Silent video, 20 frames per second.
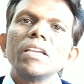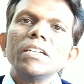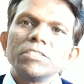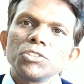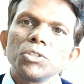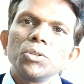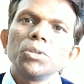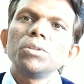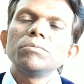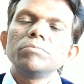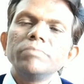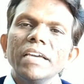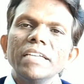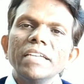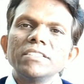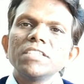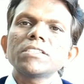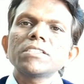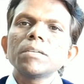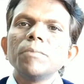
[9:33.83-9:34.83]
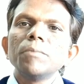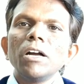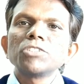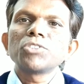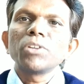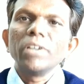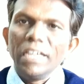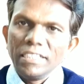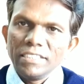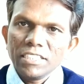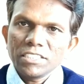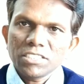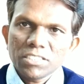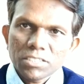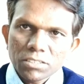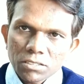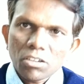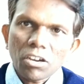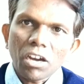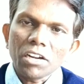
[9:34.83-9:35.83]
so their system also
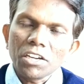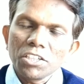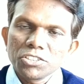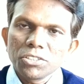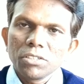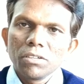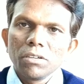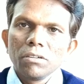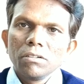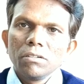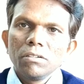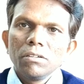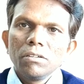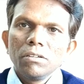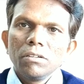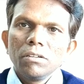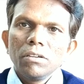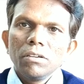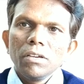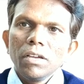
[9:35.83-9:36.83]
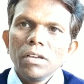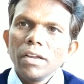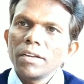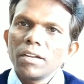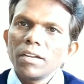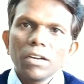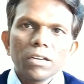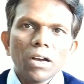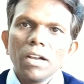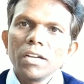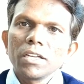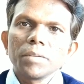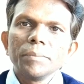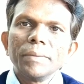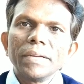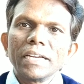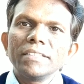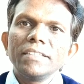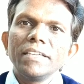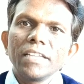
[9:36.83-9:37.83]
releases cortisol and
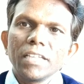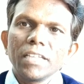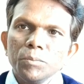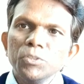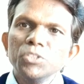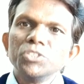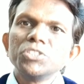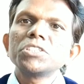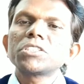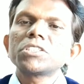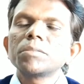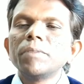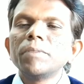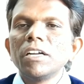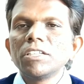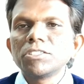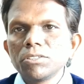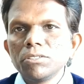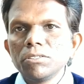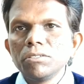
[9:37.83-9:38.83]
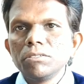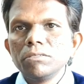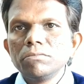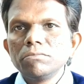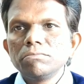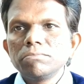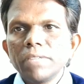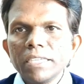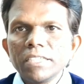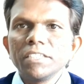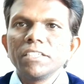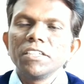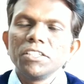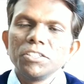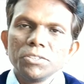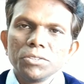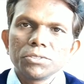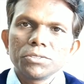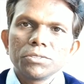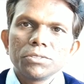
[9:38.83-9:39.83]
ultimately their immune system also getting
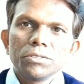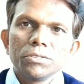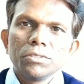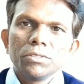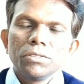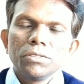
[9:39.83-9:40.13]
reduced.